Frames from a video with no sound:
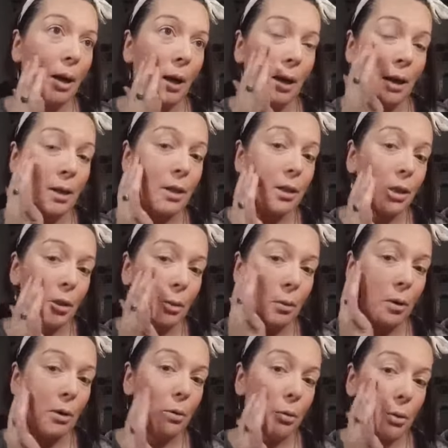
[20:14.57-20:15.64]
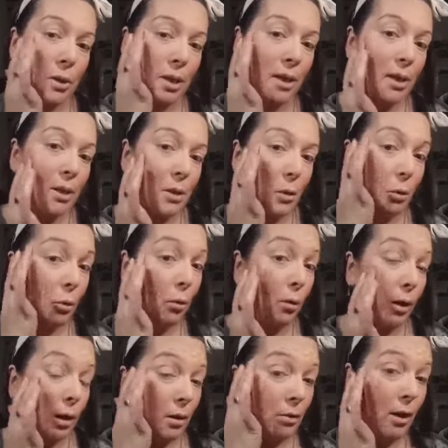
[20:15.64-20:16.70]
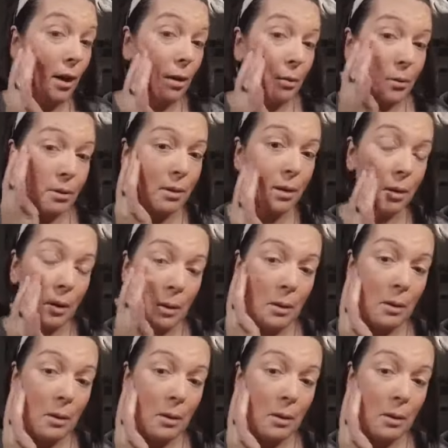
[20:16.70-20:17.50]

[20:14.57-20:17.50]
and I do use this all year round.